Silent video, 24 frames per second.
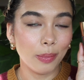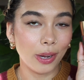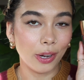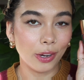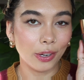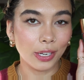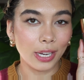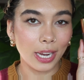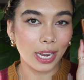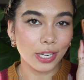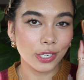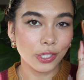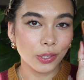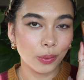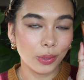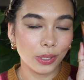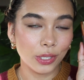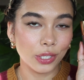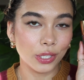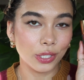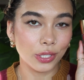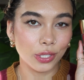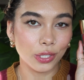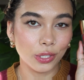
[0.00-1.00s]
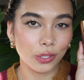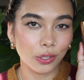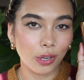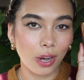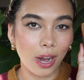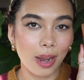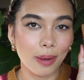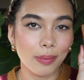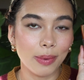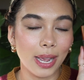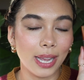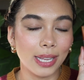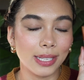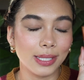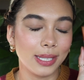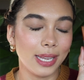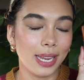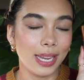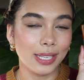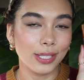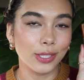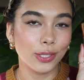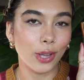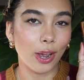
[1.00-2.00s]
Marrakesh, which is described as
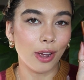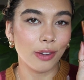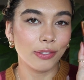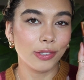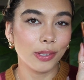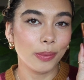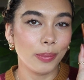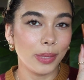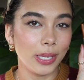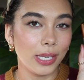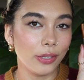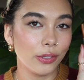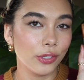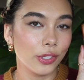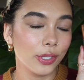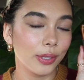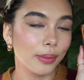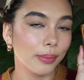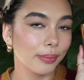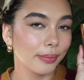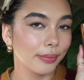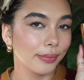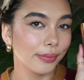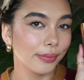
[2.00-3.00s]
a soft peach.